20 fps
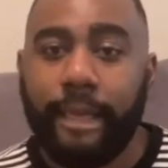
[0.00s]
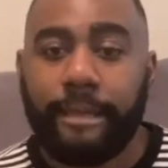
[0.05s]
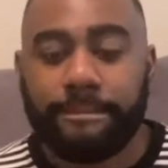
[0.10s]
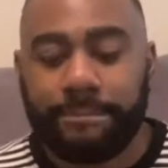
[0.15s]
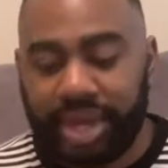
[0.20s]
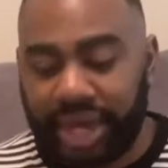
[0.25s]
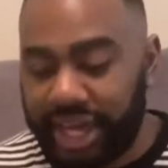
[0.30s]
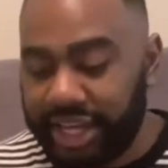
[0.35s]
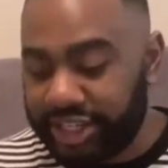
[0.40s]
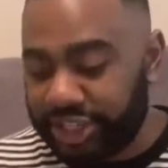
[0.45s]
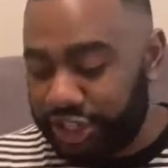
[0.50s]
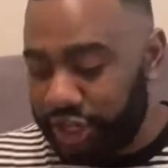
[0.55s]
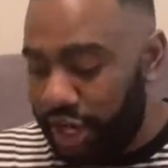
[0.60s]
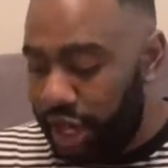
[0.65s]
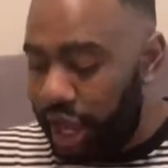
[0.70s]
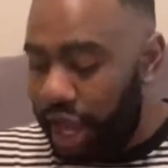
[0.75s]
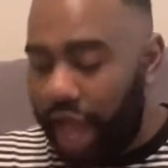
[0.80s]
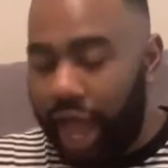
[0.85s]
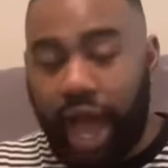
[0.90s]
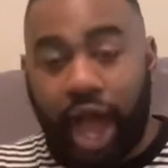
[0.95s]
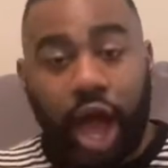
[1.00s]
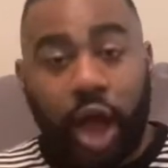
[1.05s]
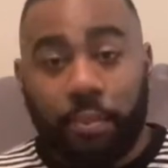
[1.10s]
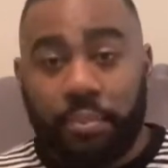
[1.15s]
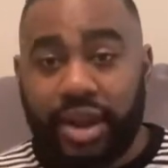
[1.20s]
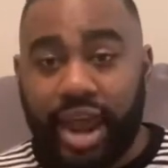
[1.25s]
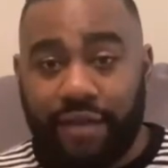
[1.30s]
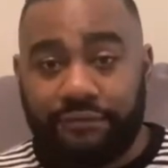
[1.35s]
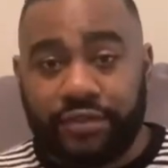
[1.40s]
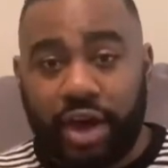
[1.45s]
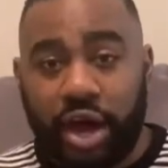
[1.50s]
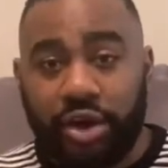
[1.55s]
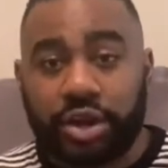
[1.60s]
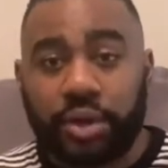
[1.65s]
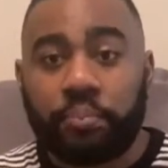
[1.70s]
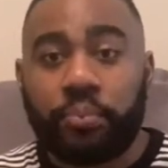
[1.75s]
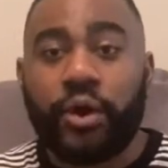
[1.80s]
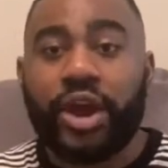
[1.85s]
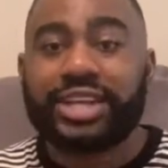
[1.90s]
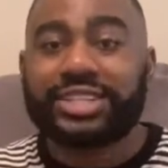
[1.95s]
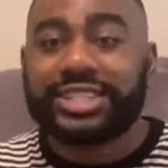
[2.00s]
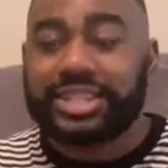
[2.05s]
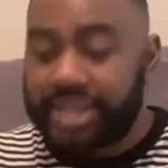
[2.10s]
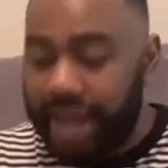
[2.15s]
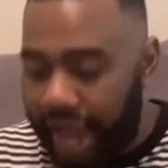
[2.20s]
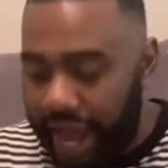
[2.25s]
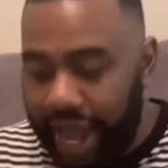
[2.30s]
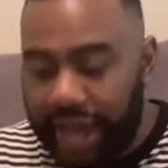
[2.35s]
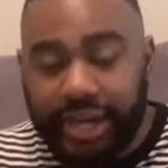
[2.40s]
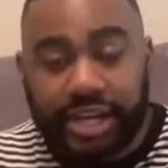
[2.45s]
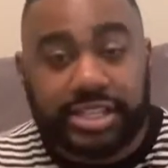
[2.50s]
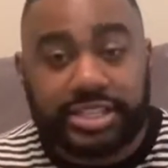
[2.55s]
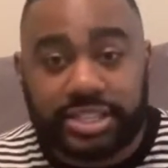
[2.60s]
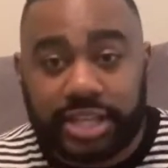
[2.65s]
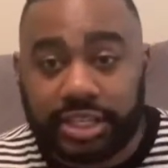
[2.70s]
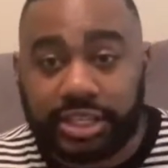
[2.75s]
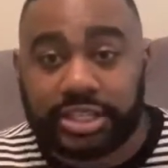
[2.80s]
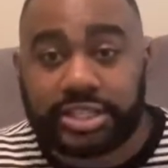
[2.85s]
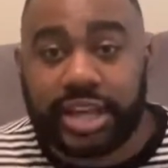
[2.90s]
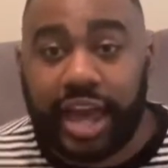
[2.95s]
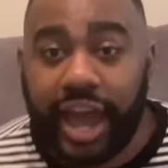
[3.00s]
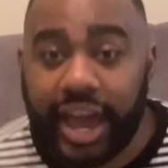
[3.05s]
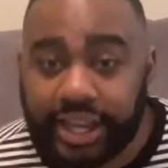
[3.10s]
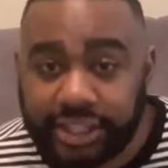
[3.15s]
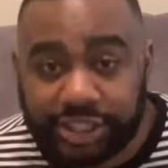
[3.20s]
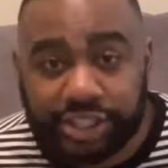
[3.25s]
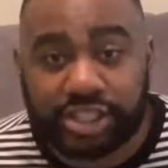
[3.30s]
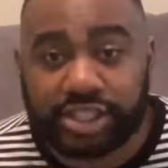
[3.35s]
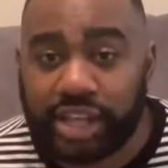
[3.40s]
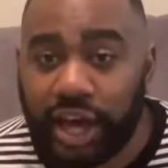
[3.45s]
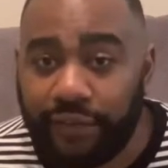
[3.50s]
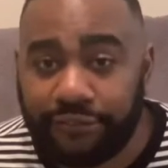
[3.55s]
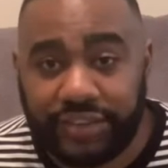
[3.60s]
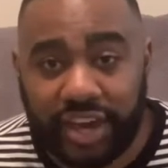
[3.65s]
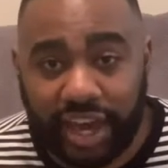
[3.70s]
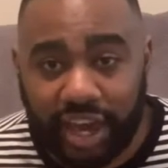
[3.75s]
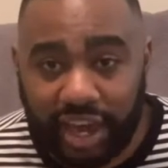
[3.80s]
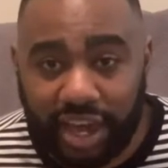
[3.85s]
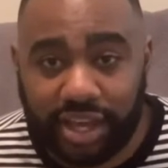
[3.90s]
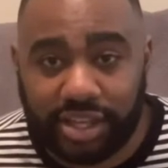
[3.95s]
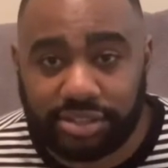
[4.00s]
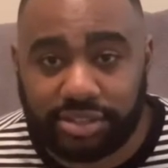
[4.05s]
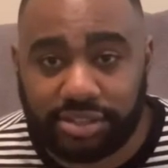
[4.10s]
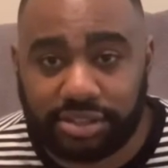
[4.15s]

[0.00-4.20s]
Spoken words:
Bitch, I opened that phone and pressed 9 and sent it to Asia so fast.